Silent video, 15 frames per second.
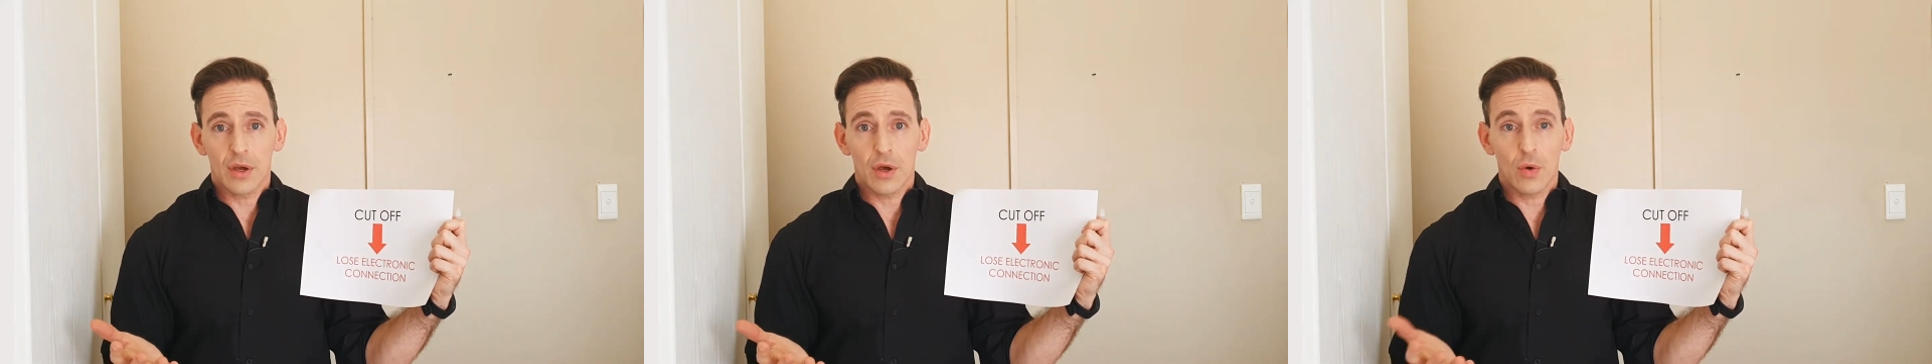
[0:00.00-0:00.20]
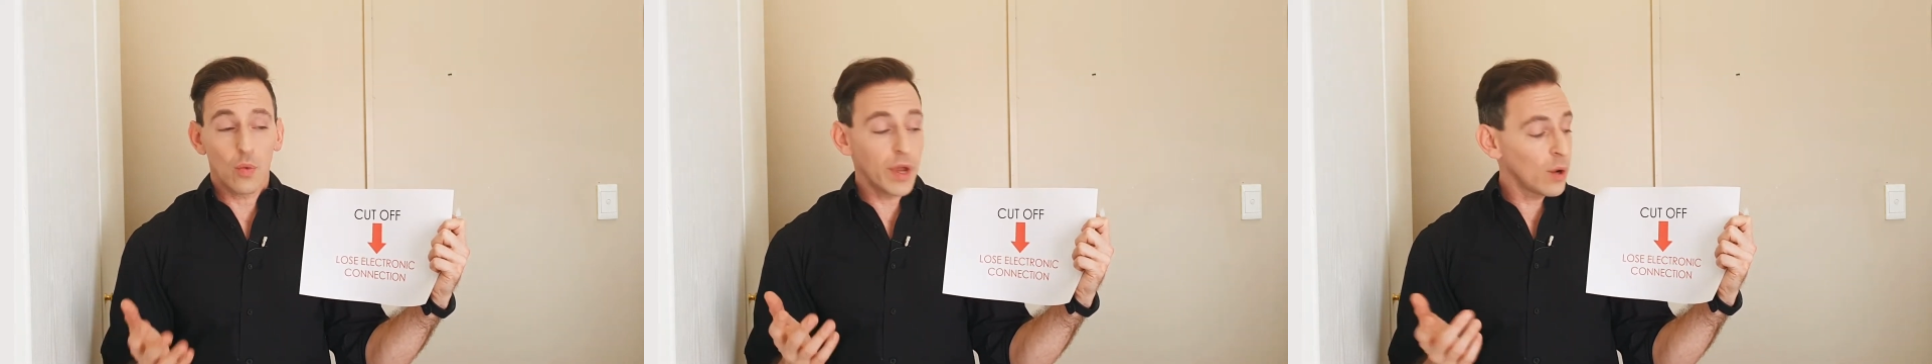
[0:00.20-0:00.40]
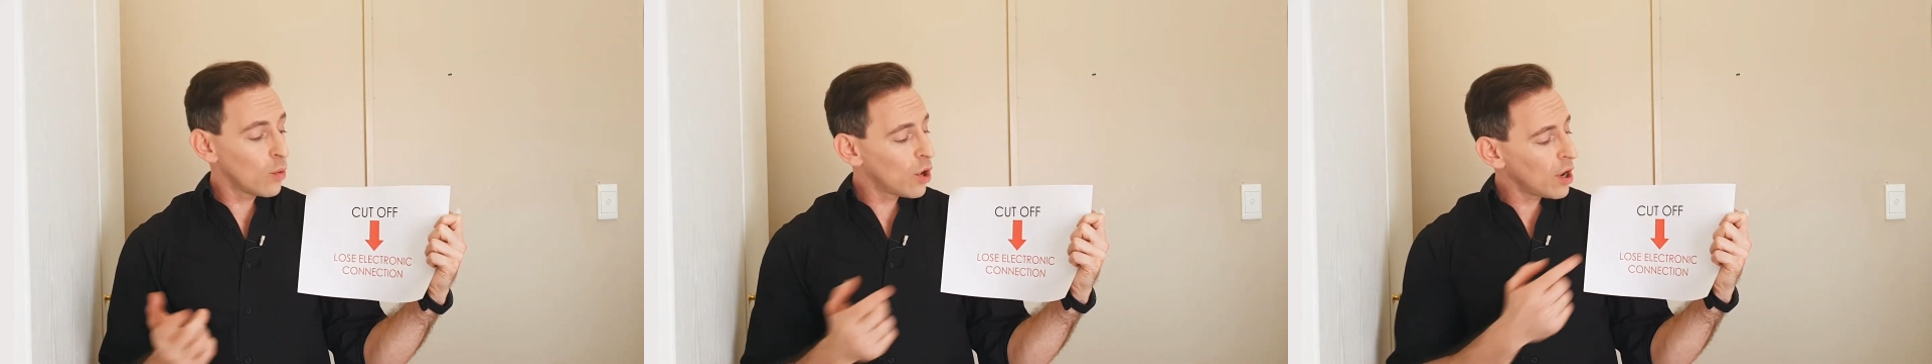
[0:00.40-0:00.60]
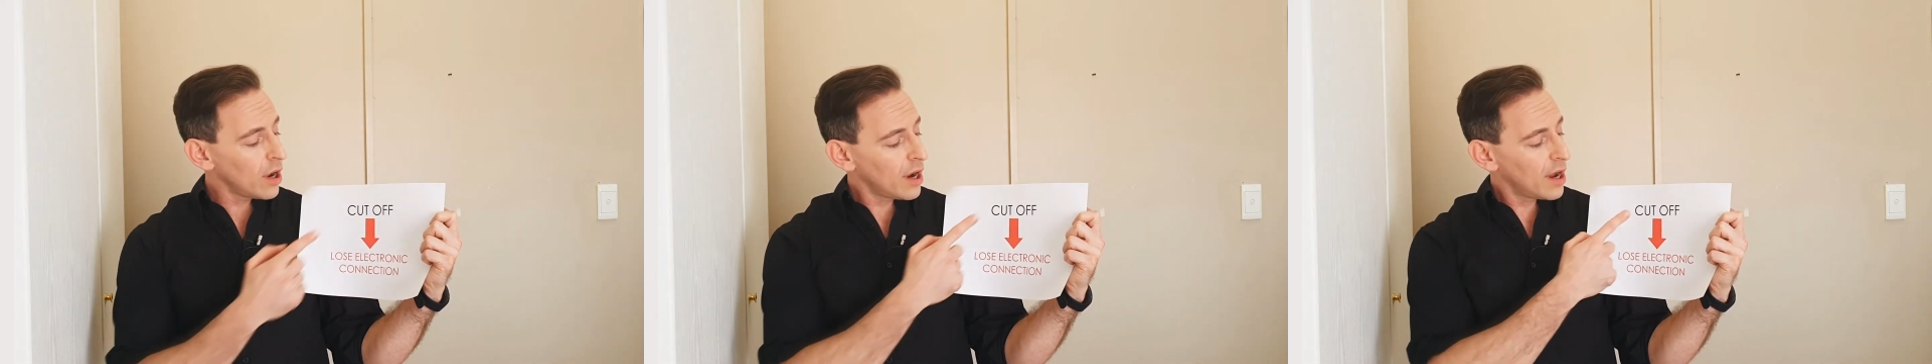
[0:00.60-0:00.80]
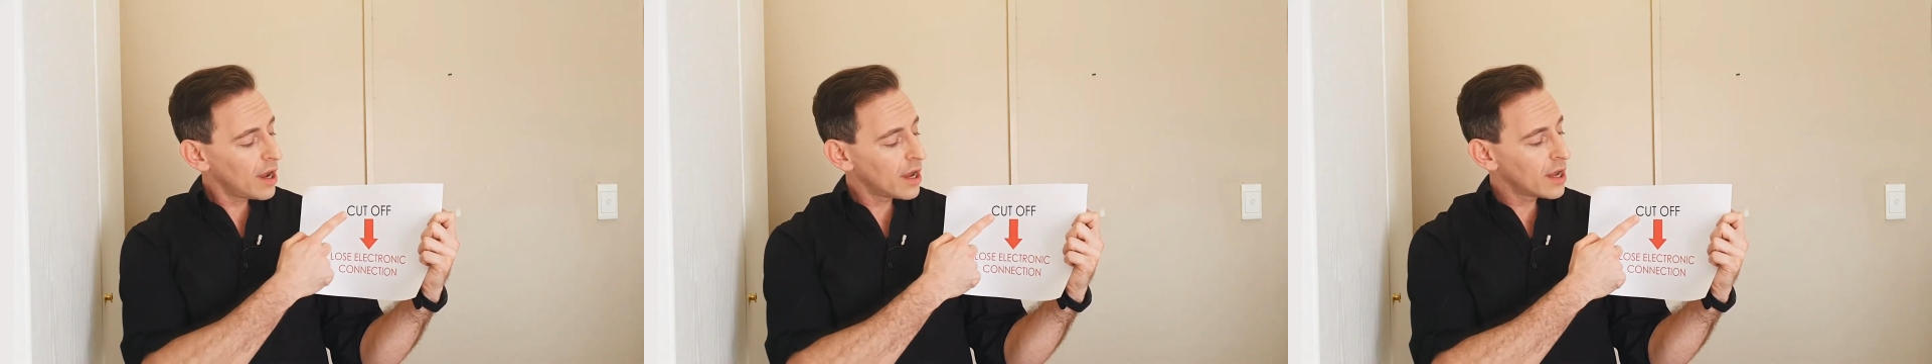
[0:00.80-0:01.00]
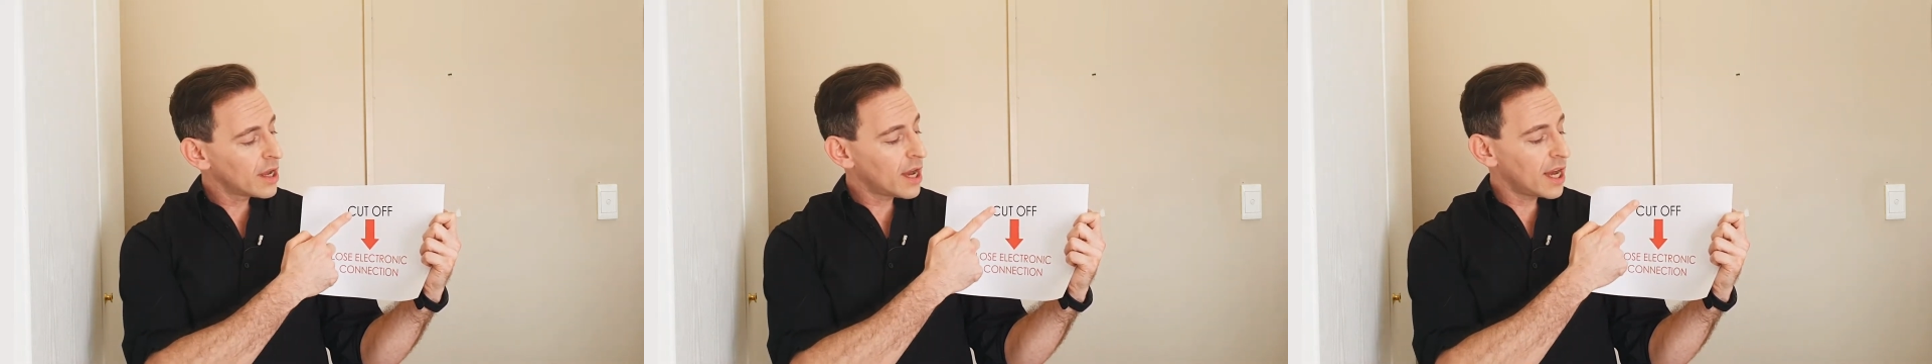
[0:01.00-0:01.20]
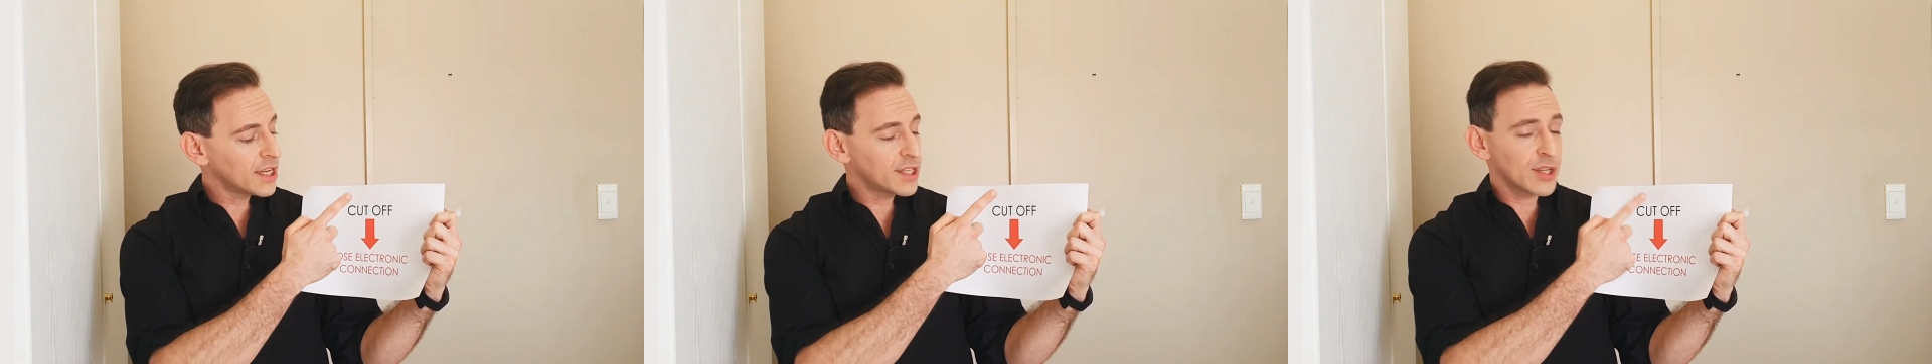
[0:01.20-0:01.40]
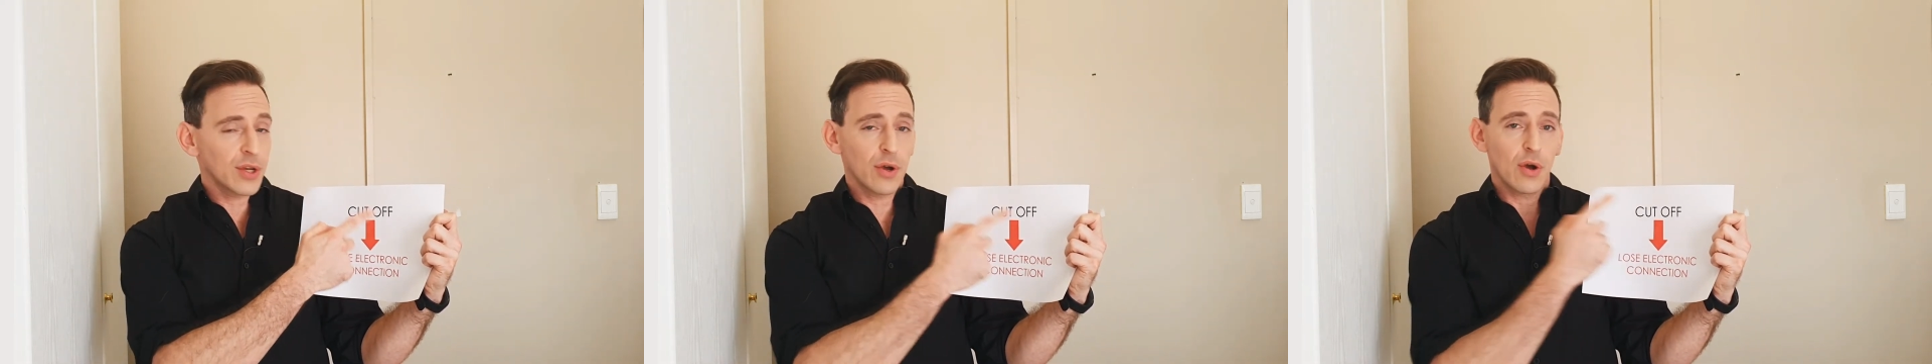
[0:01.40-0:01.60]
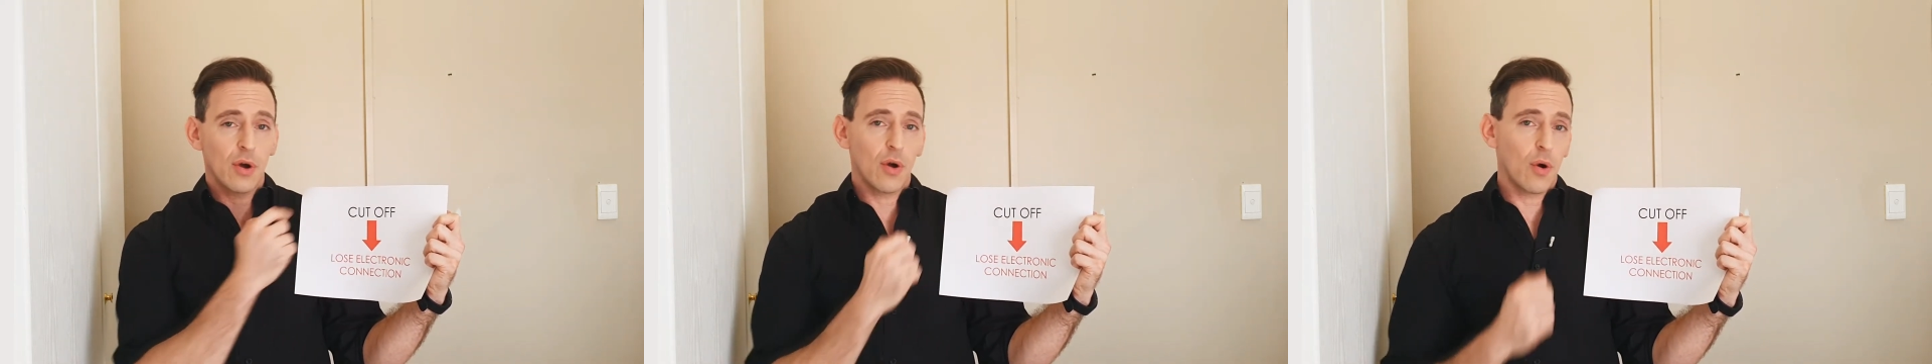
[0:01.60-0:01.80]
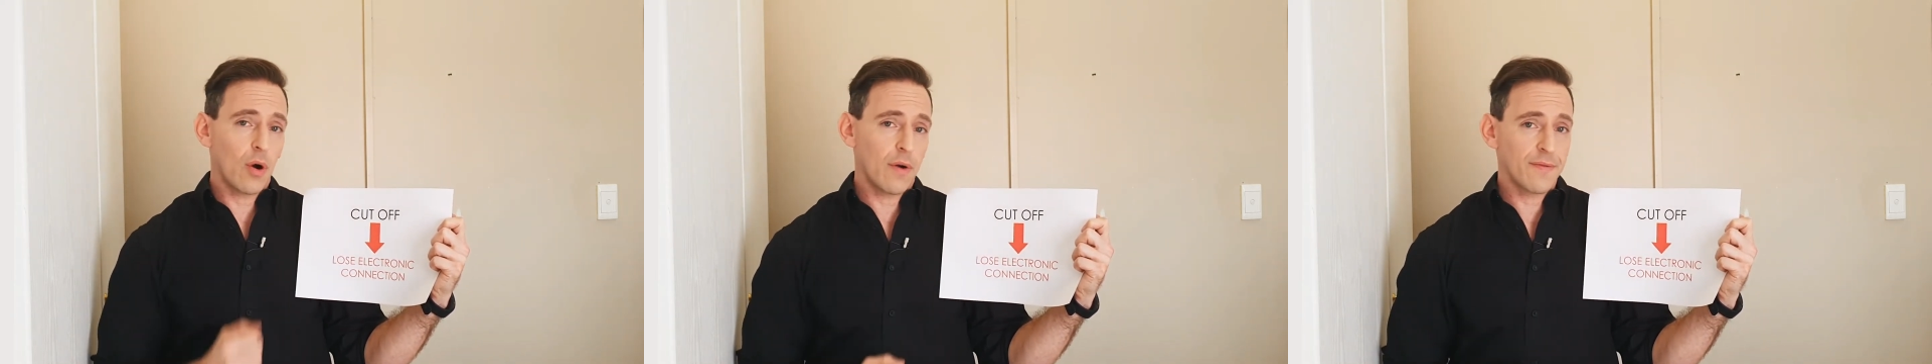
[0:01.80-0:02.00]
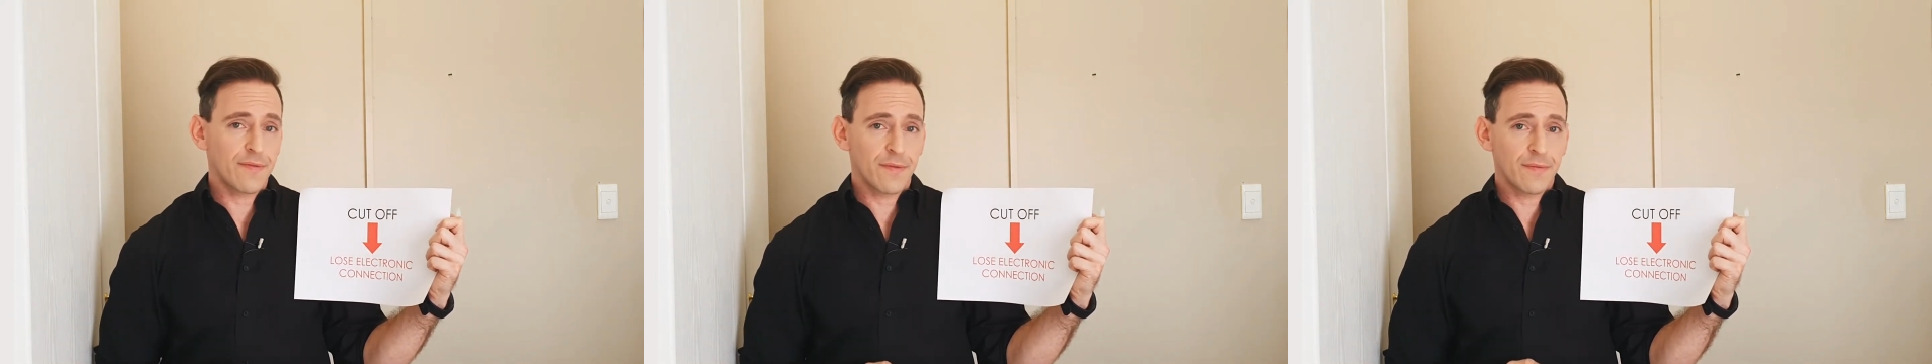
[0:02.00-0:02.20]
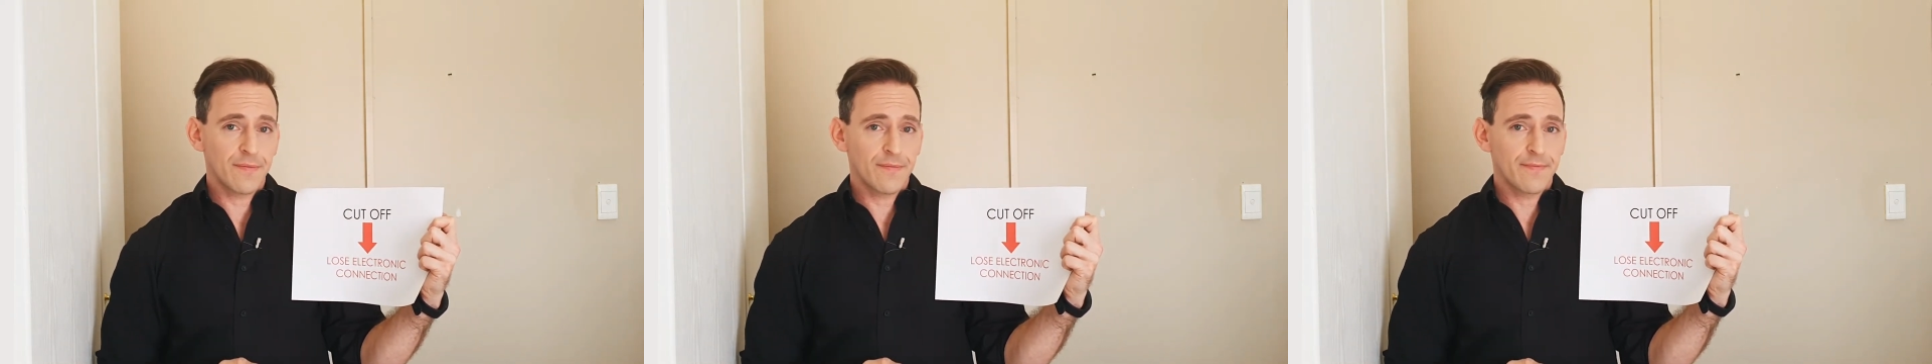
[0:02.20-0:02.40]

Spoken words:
we were cut off.